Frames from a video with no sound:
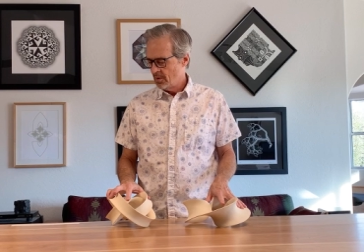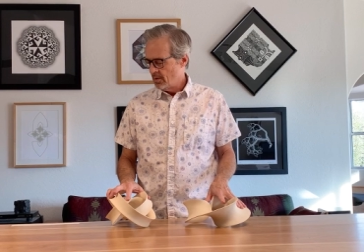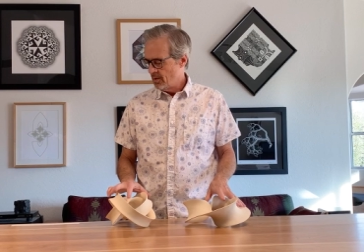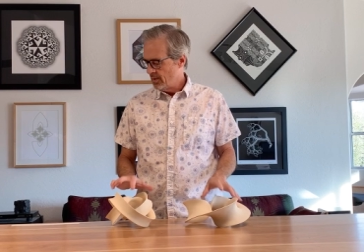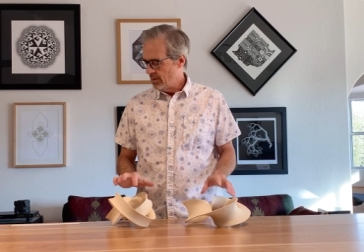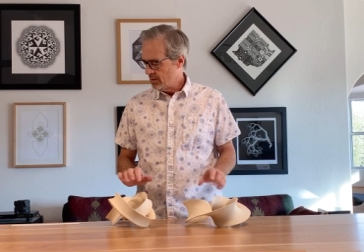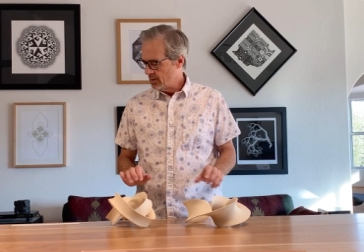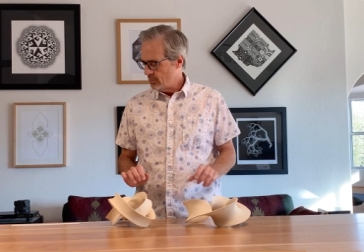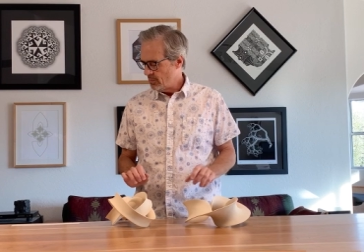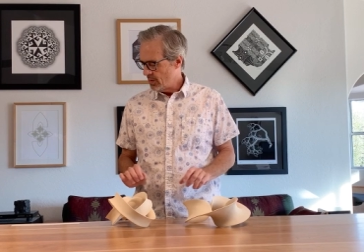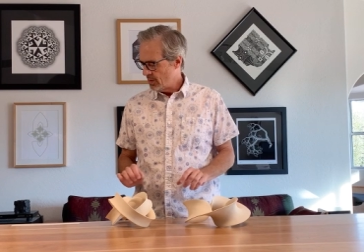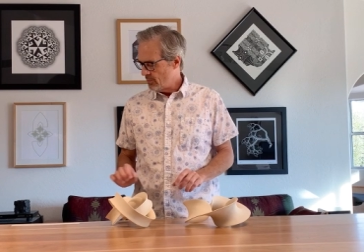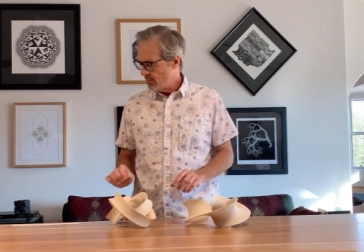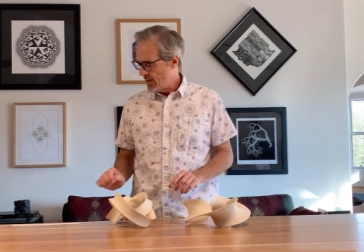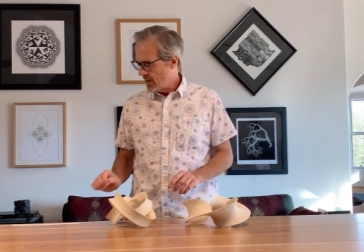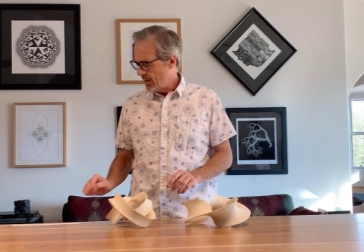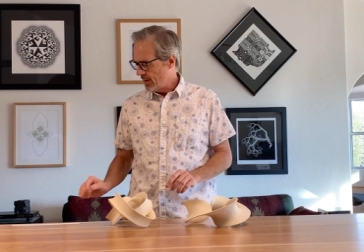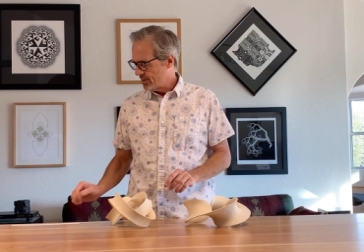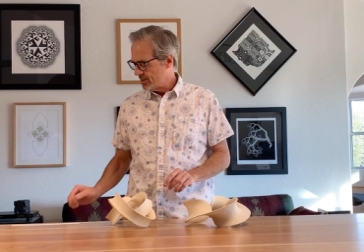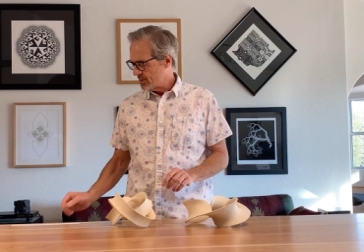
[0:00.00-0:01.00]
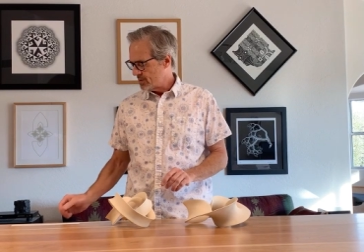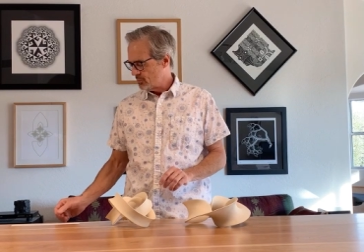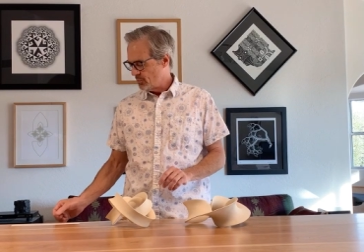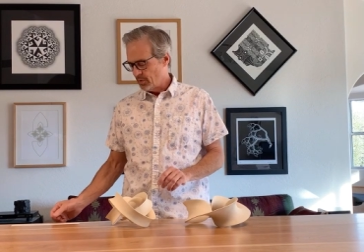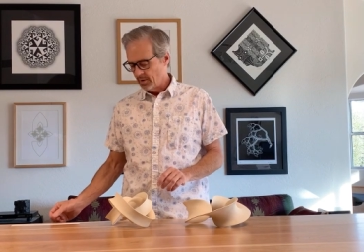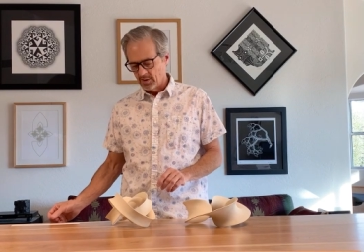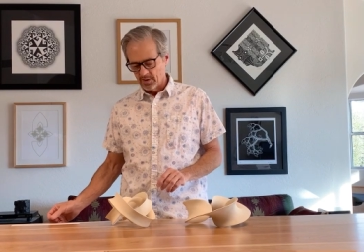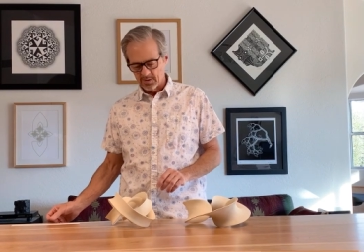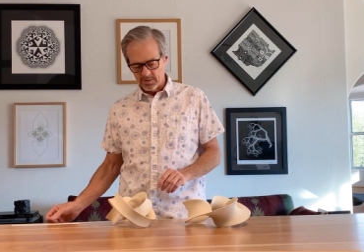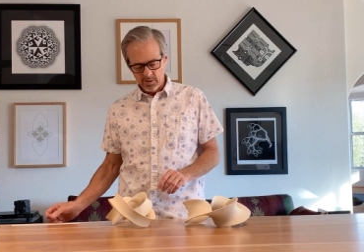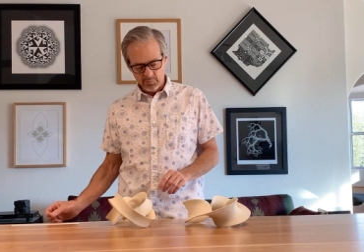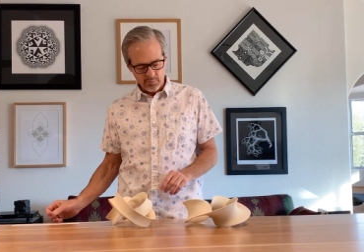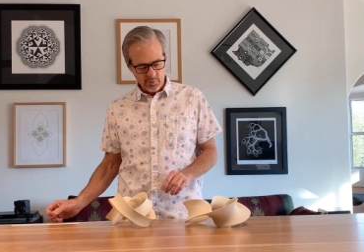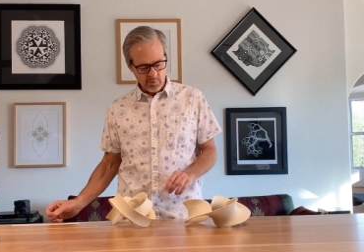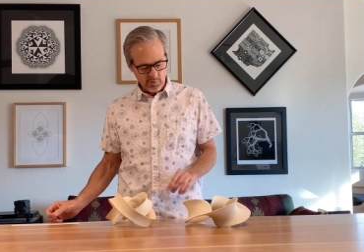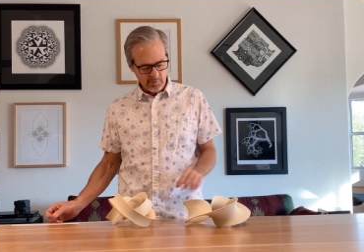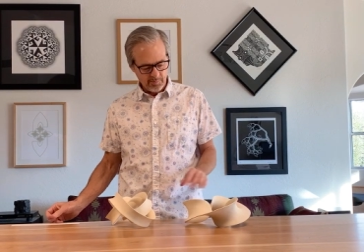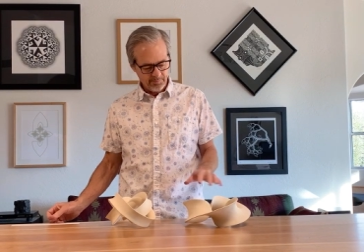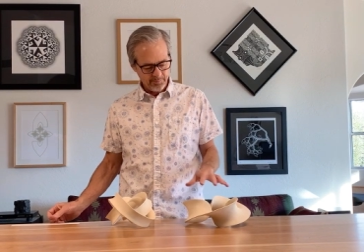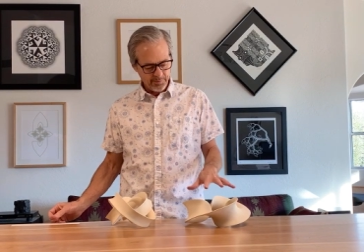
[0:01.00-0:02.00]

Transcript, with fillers: and the mathematics is pretty simple.